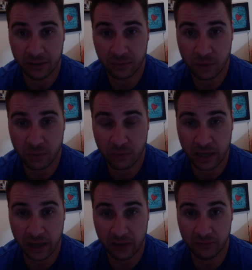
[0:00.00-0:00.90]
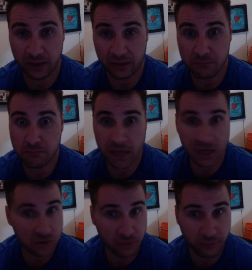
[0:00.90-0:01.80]
we would have like
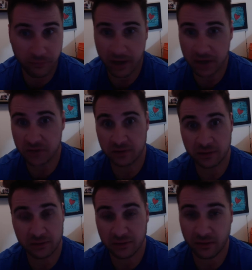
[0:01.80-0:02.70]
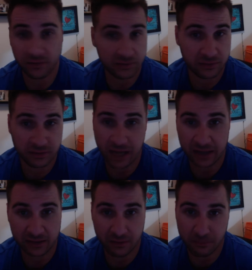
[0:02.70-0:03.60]
major infection and stuff, because
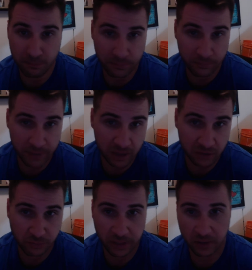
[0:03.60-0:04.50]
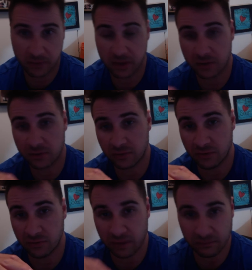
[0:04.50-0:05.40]
that's a major barrier
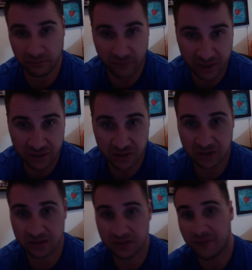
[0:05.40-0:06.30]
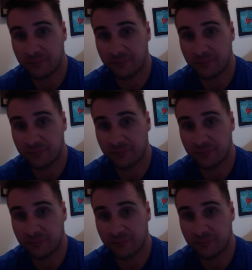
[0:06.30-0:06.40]
to infection,